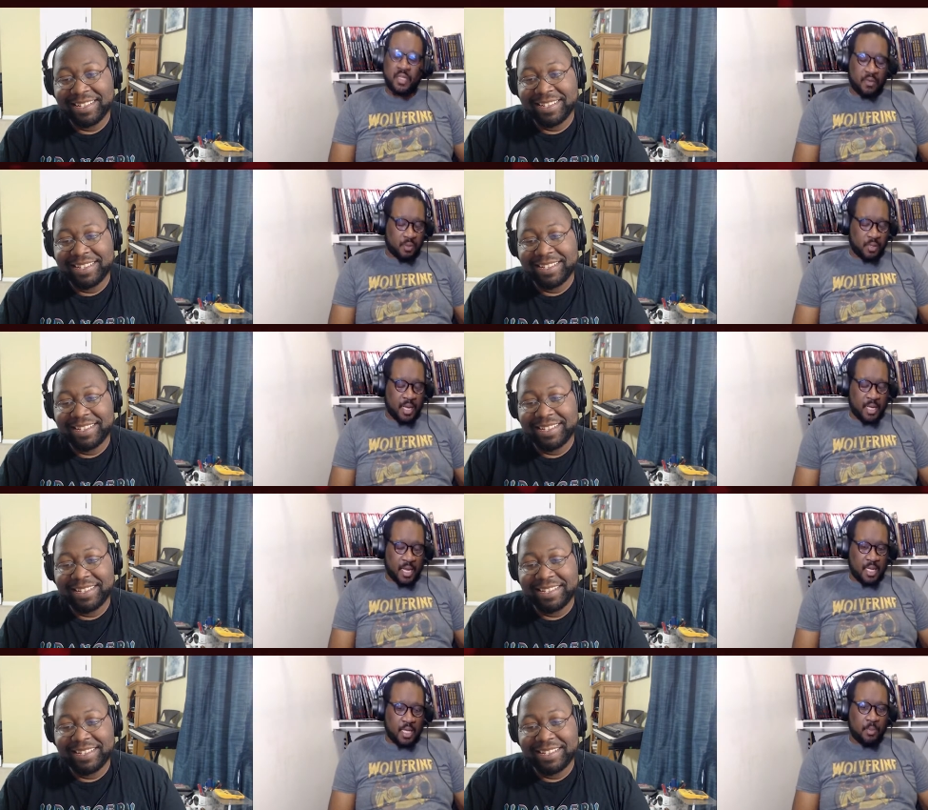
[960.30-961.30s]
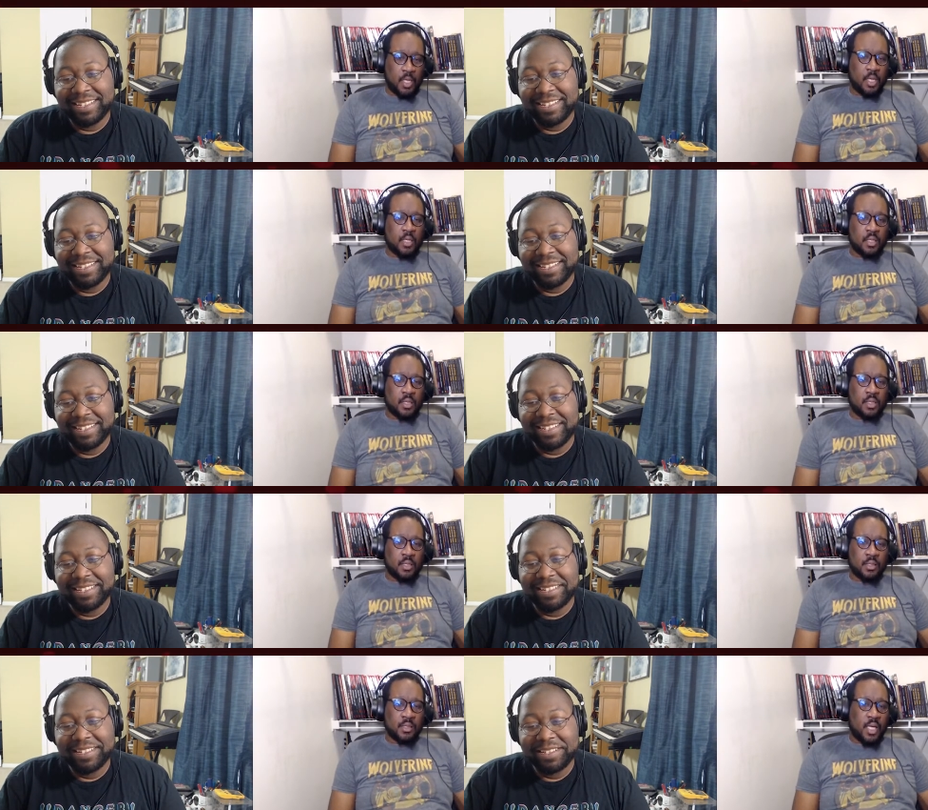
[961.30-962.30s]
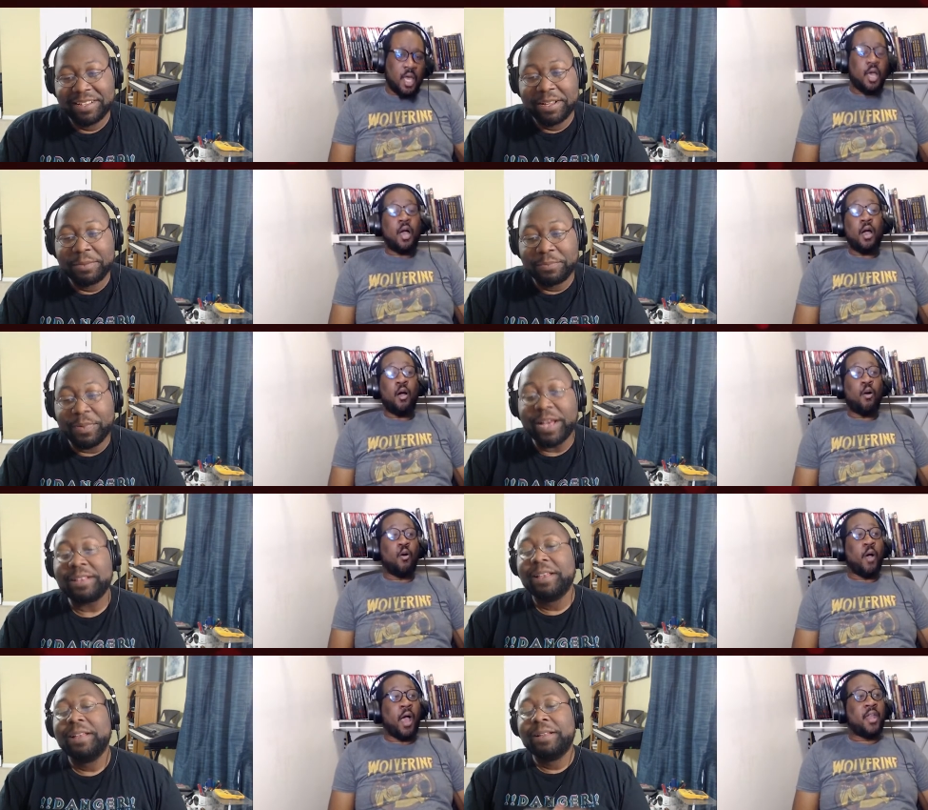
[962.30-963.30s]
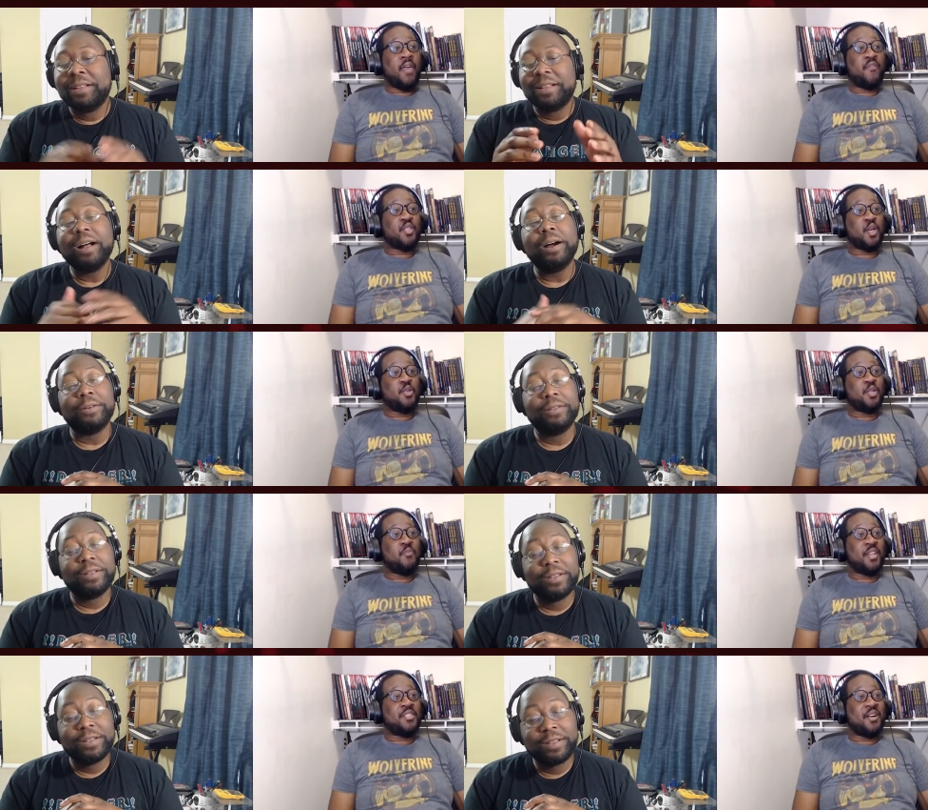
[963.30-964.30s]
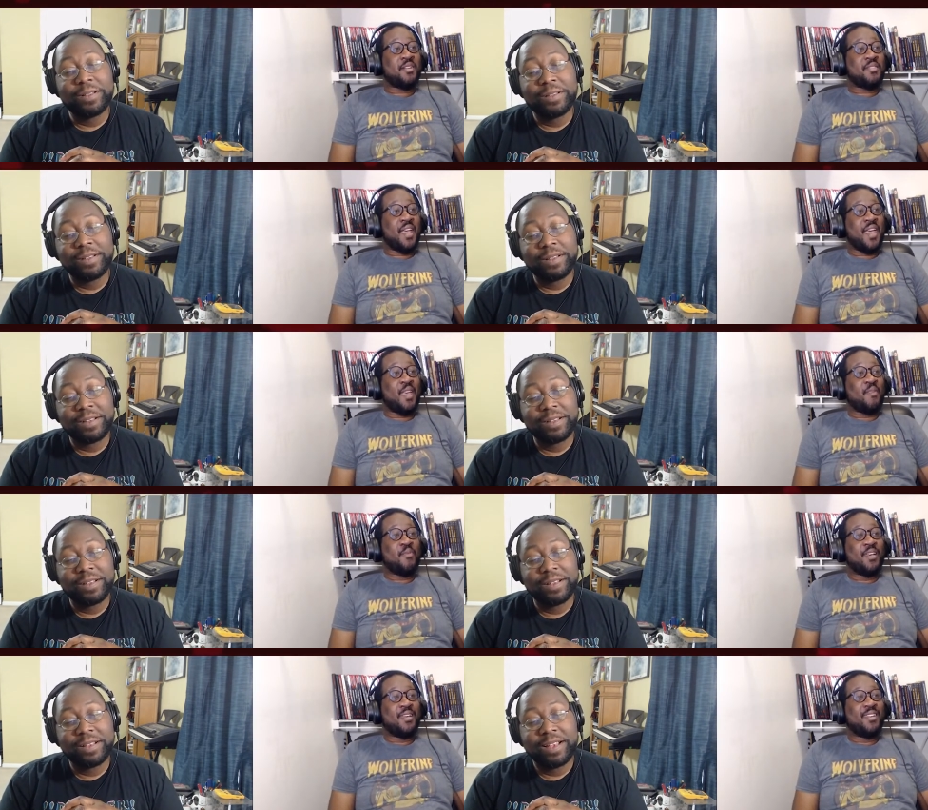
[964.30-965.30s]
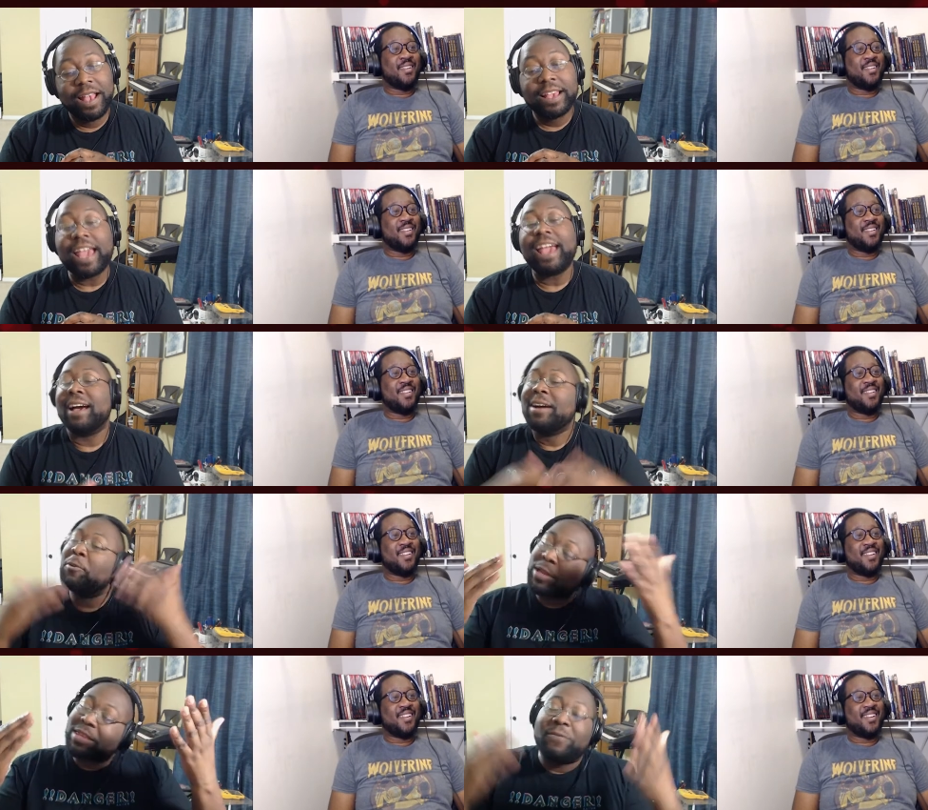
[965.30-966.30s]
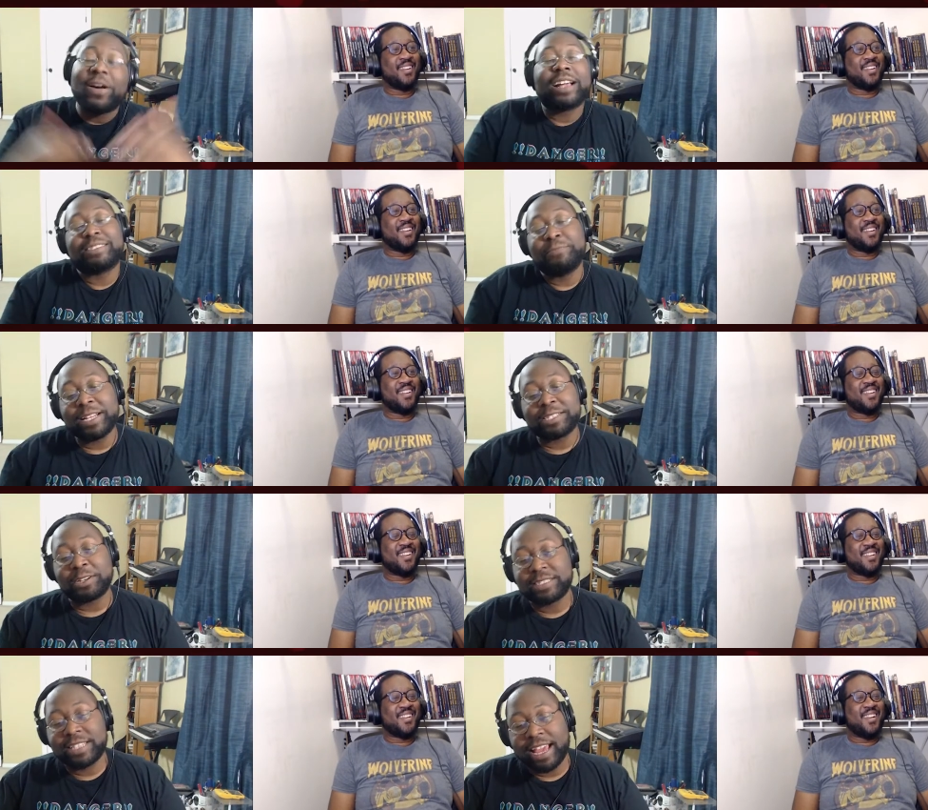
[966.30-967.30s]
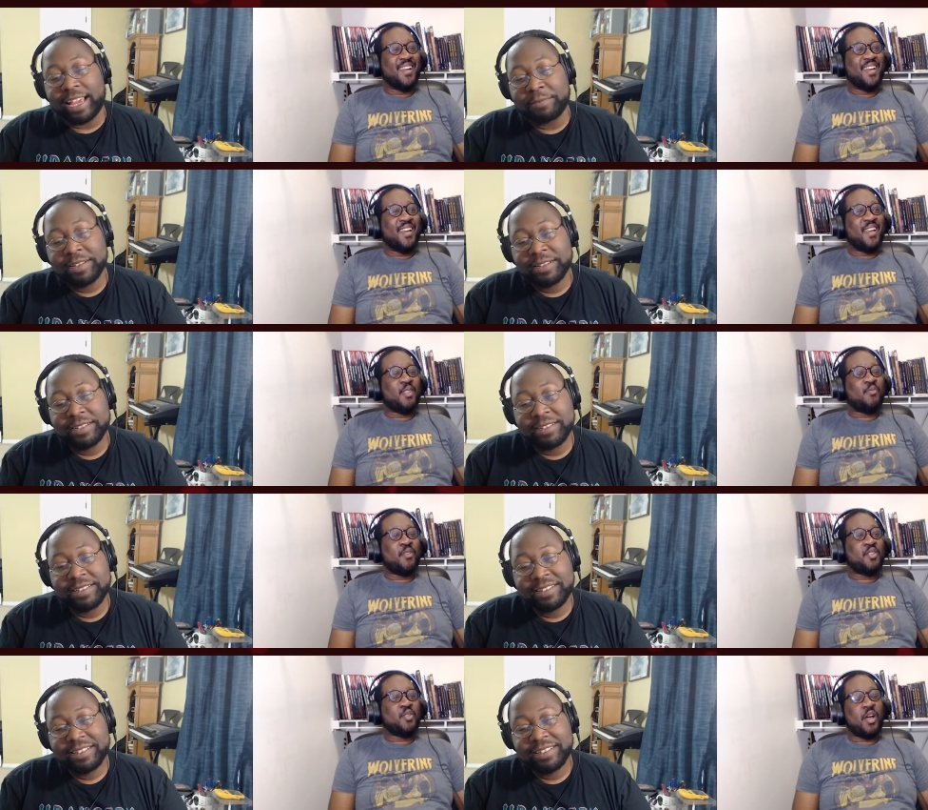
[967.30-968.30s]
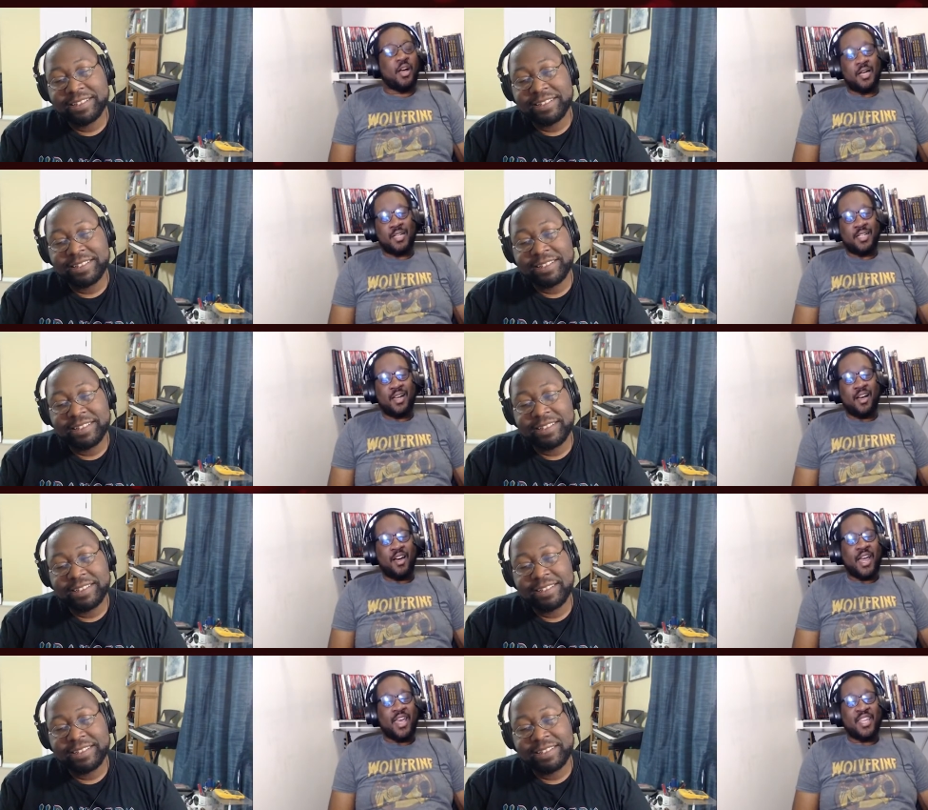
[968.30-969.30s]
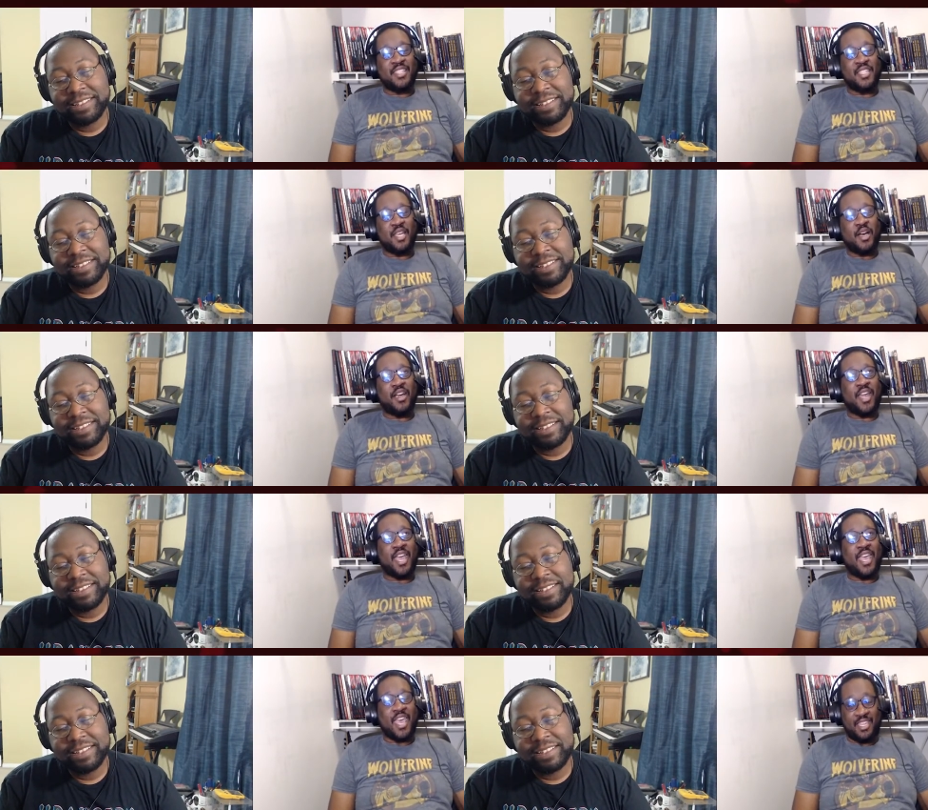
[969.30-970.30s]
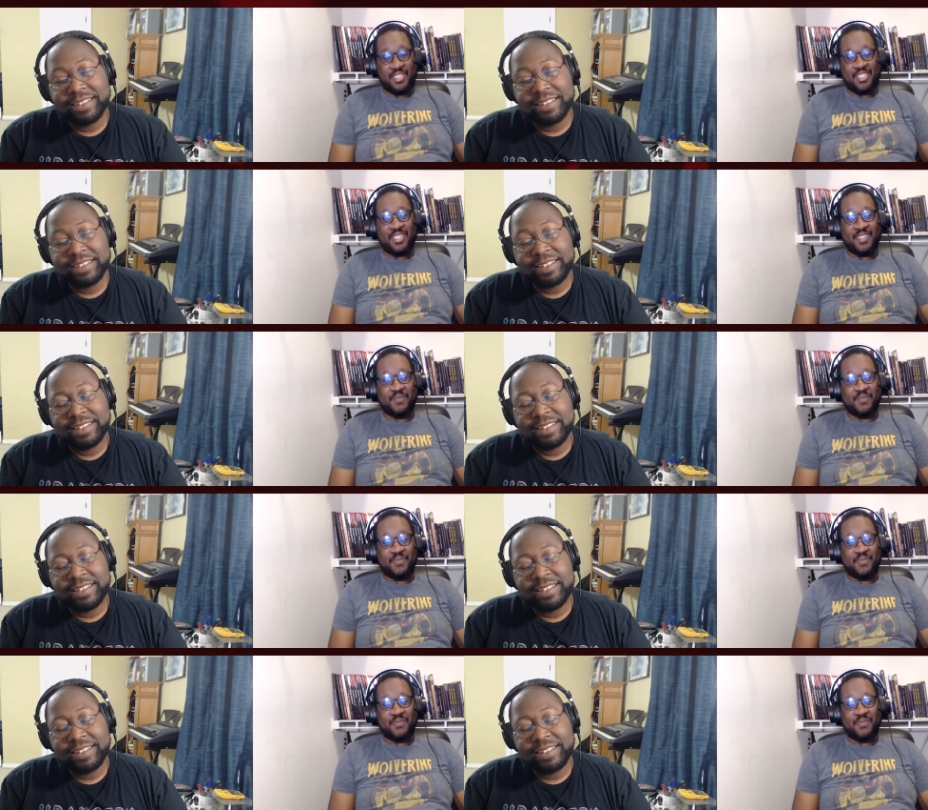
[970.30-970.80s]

Speaker 1: level. It ain't that deep. Oh, but, I never told oh. you the Minotaur's name.
Speaker 2: Yeah, what the fuck is the Minotaur's name?
Speaker 1: It's Rintrah. R I N T R A H.